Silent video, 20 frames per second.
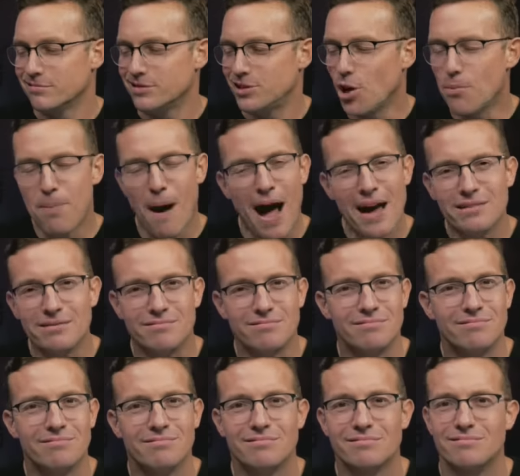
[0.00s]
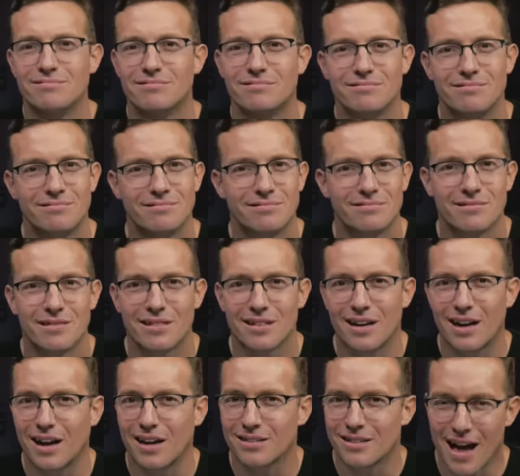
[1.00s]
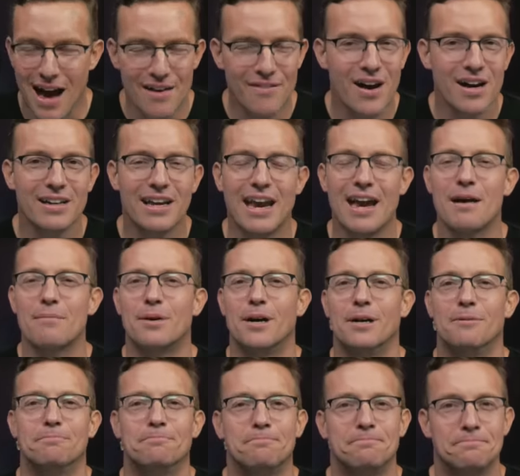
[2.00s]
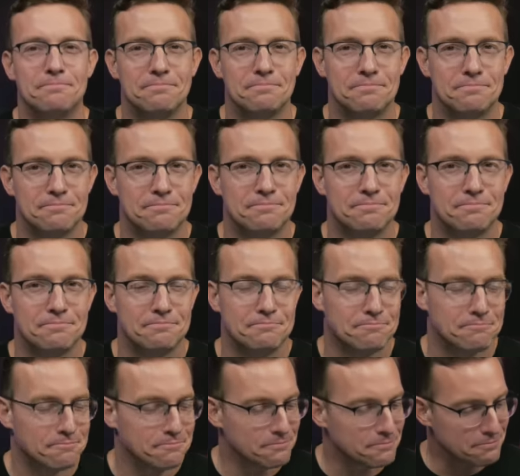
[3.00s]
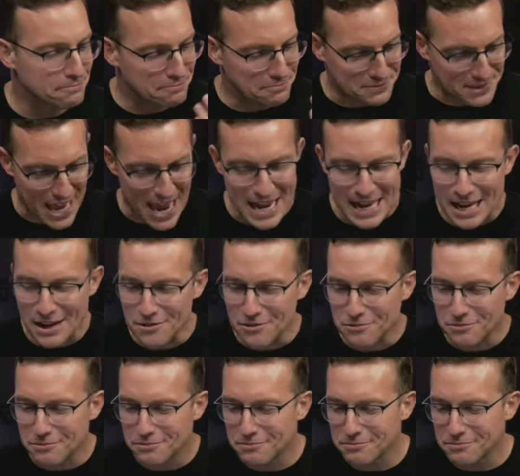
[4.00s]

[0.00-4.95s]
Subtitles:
Joe Biden, live on camera. Take it